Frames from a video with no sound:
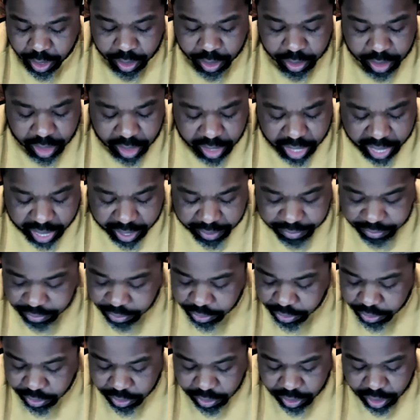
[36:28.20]
The
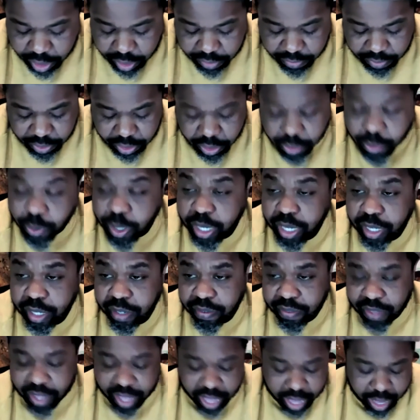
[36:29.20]
laughter of the queen
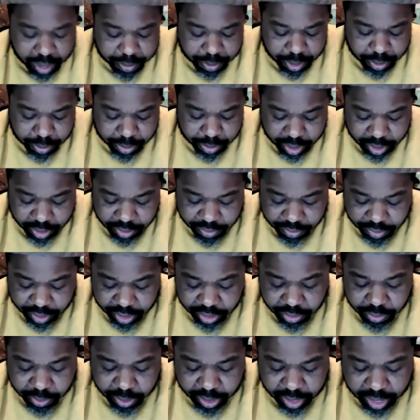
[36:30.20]
of the Hammond B3,
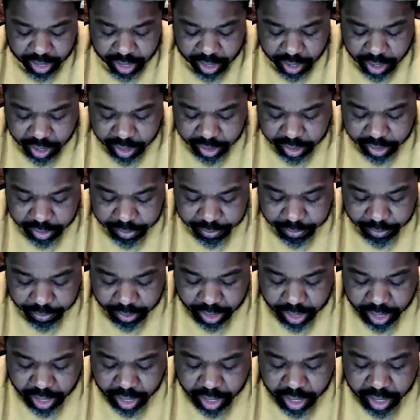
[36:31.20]
Twinkie Clark,
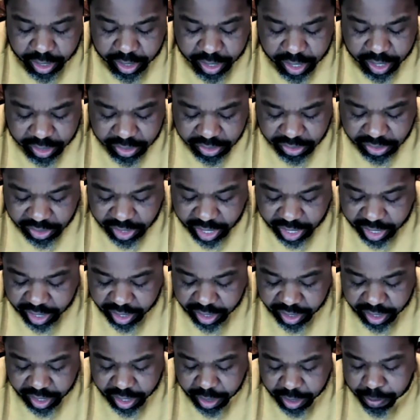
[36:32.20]

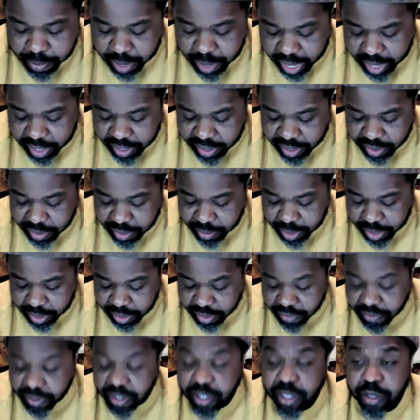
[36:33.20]
enunciated the abandonment
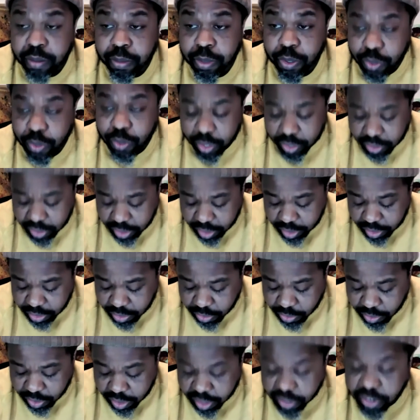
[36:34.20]
of the community
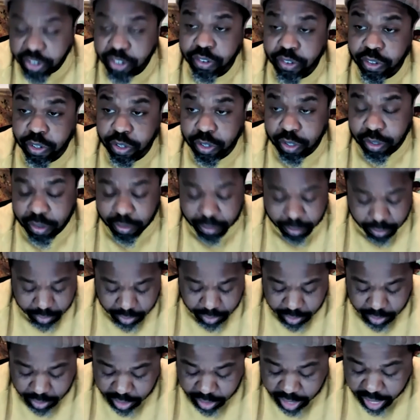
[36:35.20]
to the interior
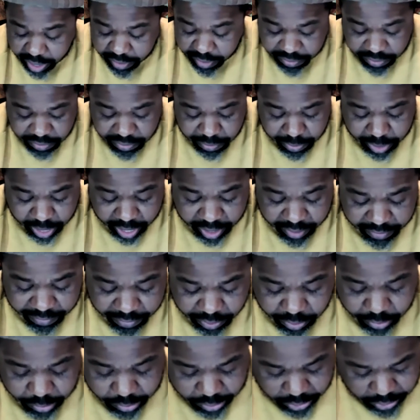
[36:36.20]
life of Black
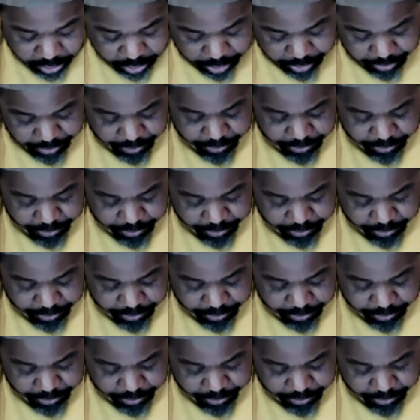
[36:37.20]
folks.